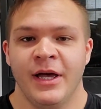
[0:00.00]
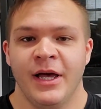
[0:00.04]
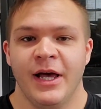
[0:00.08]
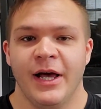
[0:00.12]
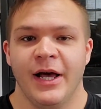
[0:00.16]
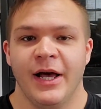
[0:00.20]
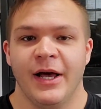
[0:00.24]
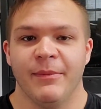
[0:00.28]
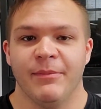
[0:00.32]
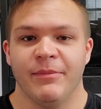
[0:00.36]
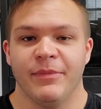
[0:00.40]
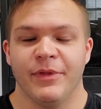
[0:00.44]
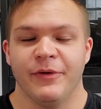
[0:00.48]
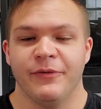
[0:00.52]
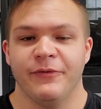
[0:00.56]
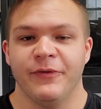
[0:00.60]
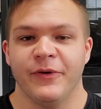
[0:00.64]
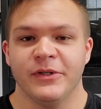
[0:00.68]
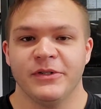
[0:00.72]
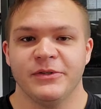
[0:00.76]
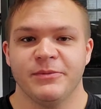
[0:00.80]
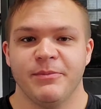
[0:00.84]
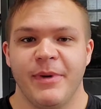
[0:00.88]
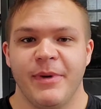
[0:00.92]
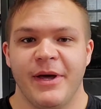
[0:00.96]
The
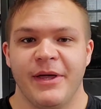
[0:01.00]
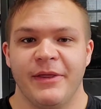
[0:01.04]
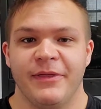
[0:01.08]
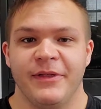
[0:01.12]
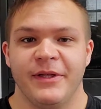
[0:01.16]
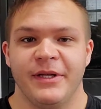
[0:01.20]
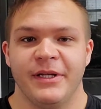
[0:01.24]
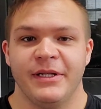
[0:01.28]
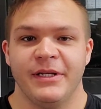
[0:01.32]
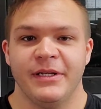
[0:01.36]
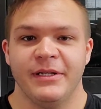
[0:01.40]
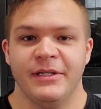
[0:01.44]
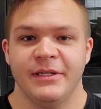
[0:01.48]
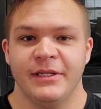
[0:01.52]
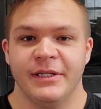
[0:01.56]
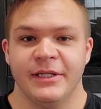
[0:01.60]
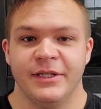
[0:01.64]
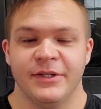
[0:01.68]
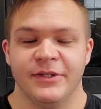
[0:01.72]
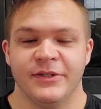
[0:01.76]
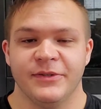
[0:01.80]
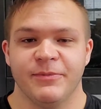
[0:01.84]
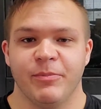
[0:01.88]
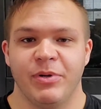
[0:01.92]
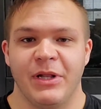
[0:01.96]
first method is